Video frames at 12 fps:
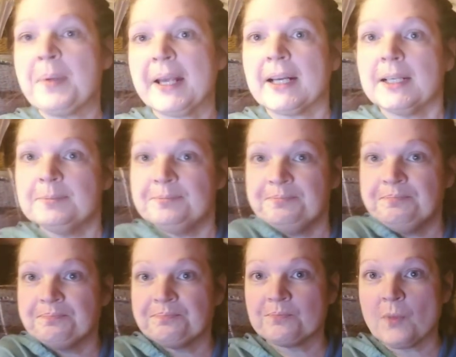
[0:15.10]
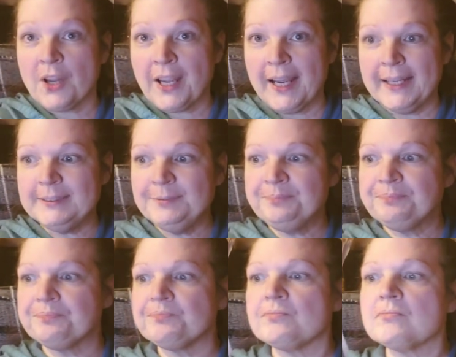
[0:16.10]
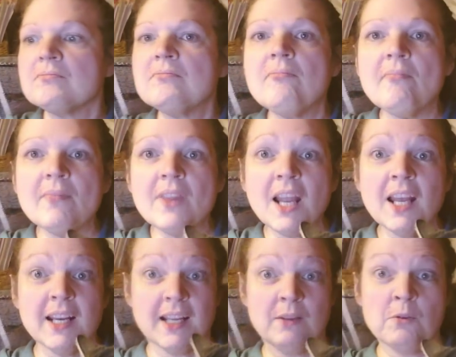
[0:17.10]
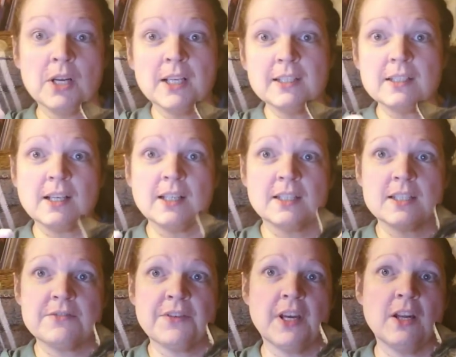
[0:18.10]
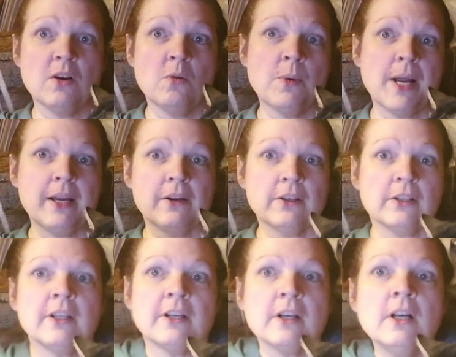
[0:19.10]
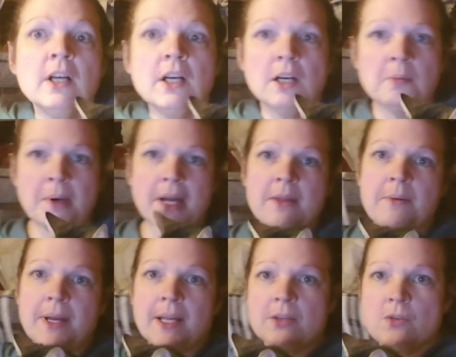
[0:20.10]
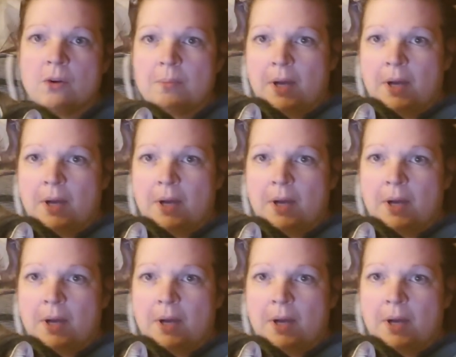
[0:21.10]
pickup, okay? And I wanted to cut this video way earlier. Oh, by the way, ignore